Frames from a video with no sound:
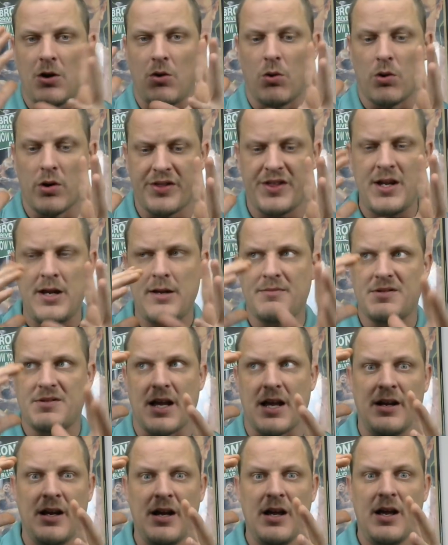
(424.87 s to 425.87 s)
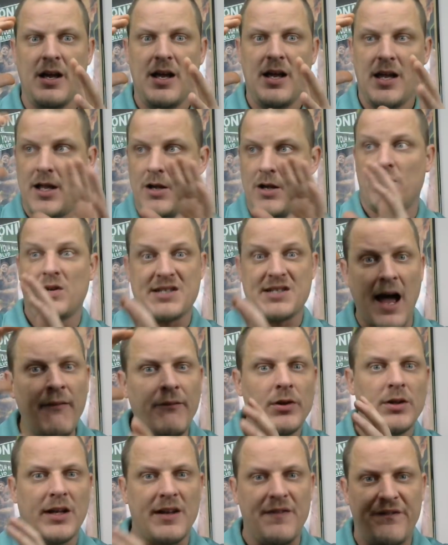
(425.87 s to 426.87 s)
core themes. And it was
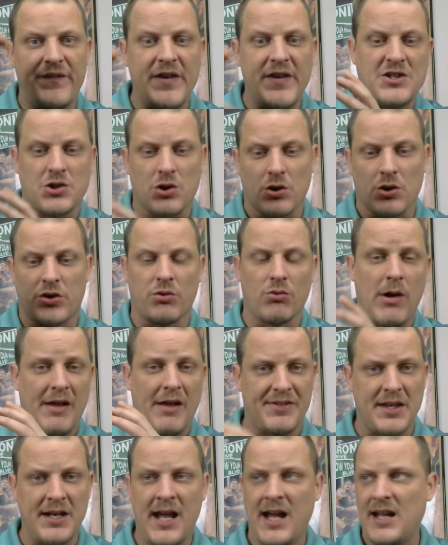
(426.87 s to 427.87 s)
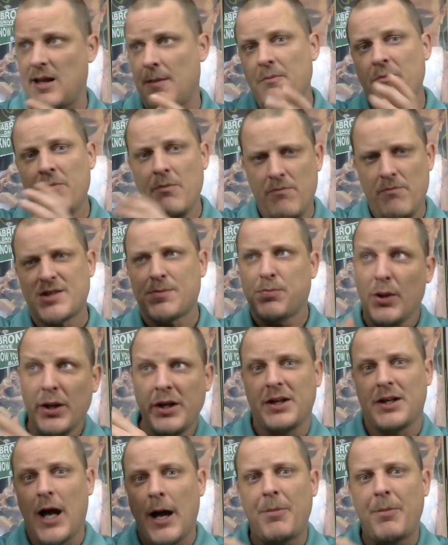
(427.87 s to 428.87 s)
heavily featured throughout the night. They split
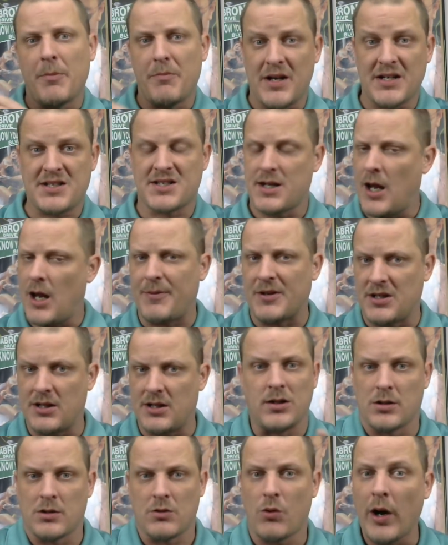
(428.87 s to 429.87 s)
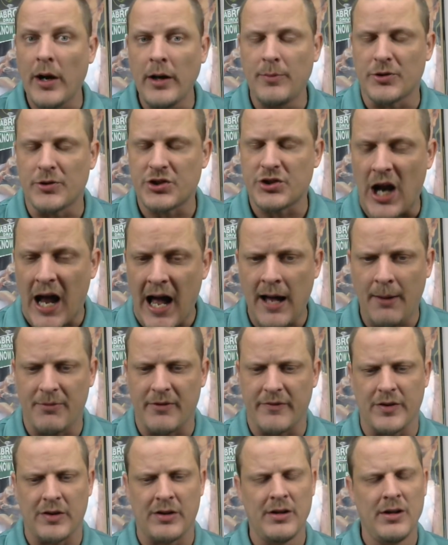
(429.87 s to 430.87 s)
it up and mixed it up and did an incredible job
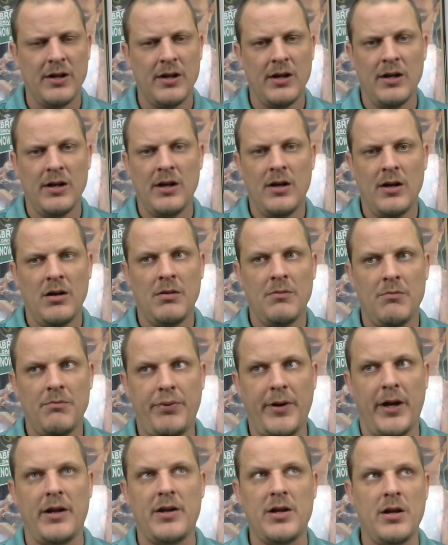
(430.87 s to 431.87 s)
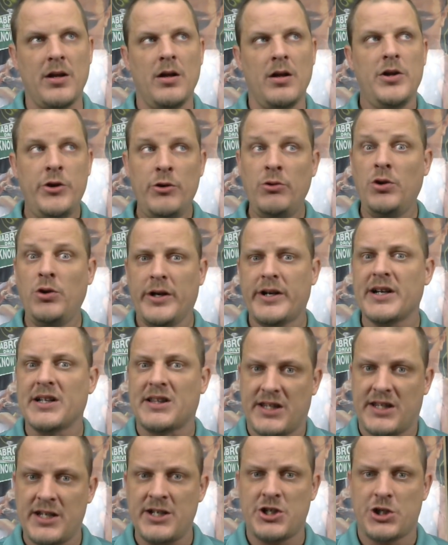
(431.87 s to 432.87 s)
of it. But you look
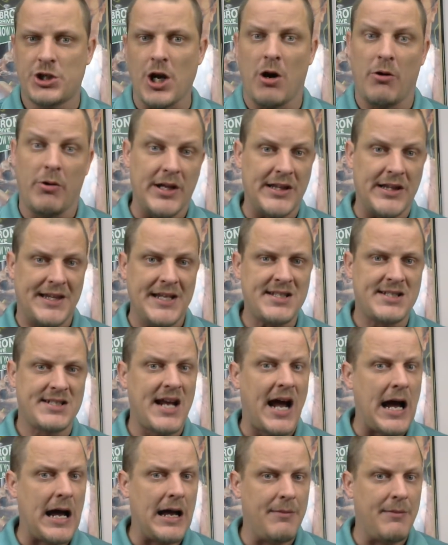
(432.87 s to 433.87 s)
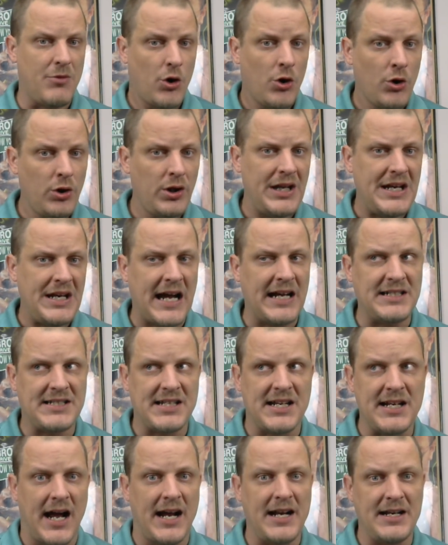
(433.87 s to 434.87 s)
at this show at this time, early
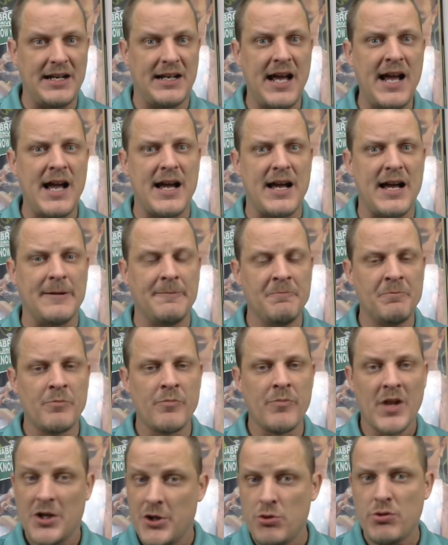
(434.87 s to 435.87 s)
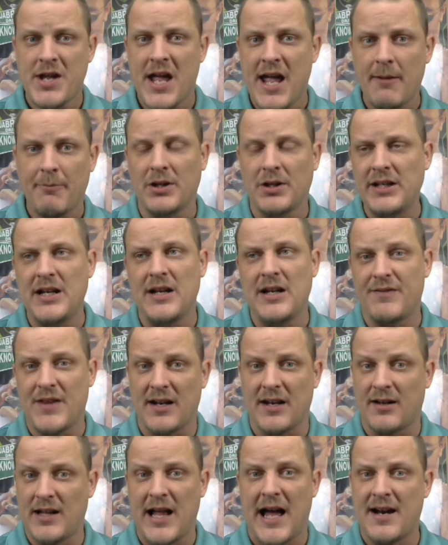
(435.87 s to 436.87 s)
1999, you can't believe
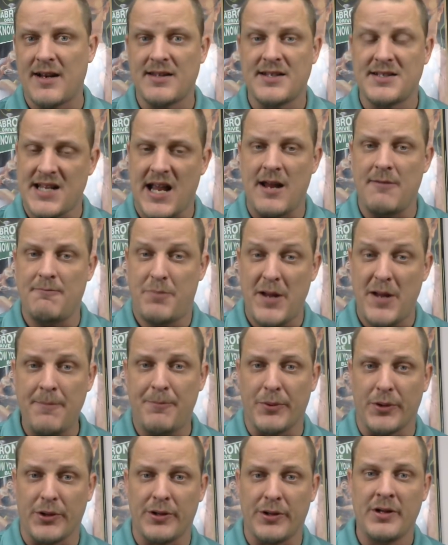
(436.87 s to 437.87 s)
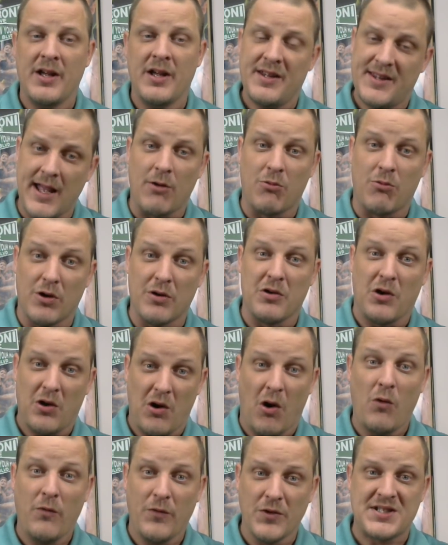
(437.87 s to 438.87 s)
that a lot of the same people that were
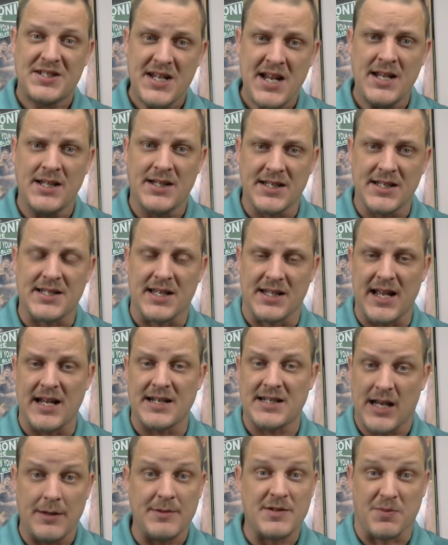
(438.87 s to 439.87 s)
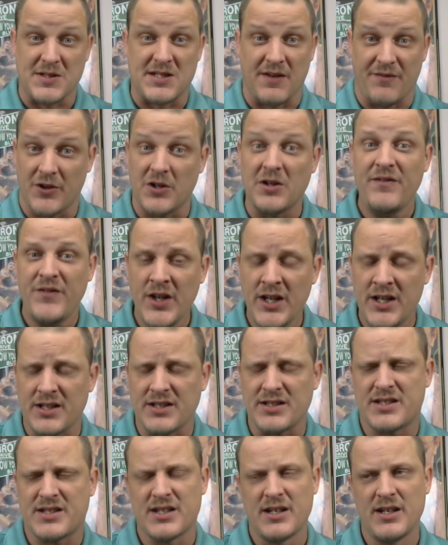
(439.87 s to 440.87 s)
overseeing this at that time, specifically
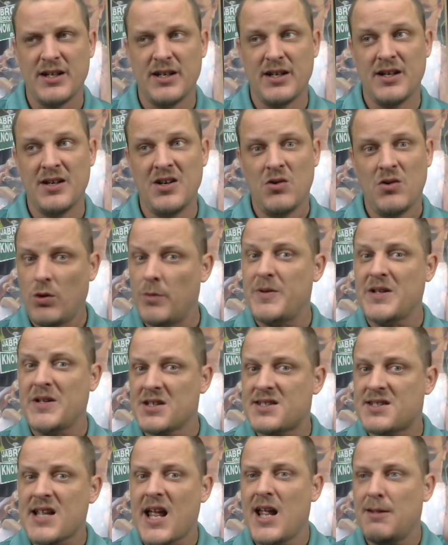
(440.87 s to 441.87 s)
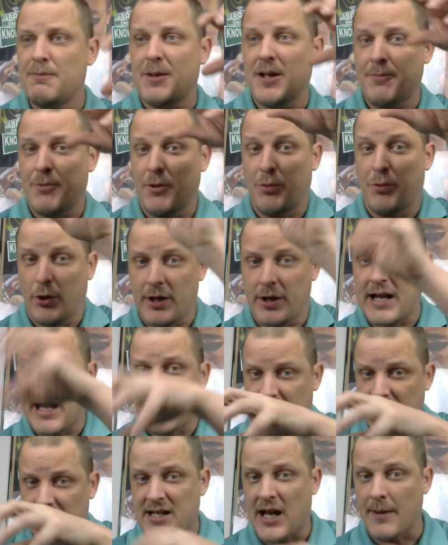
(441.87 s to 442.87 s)
Vince, would be the same people putting
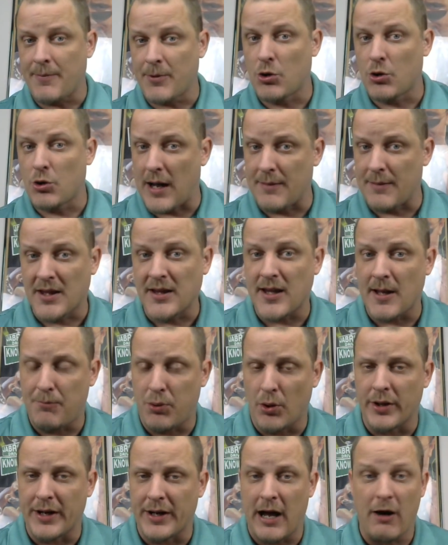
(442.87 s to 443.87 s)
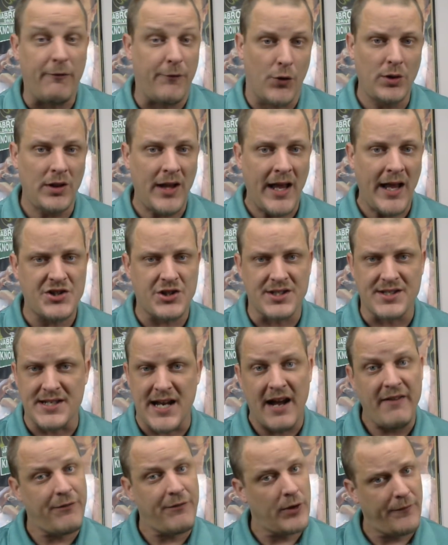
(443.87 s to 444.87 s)
out the type of crap that they put out for Legends
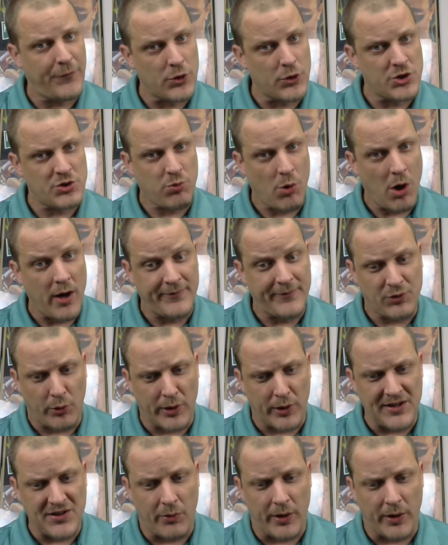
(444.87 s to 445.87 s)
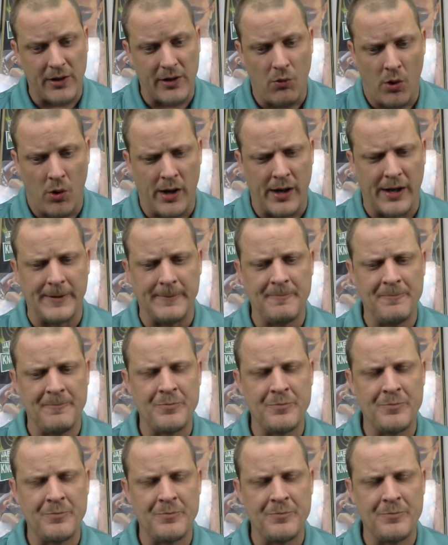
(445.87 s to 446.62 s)
Night for the first Raw of 2021.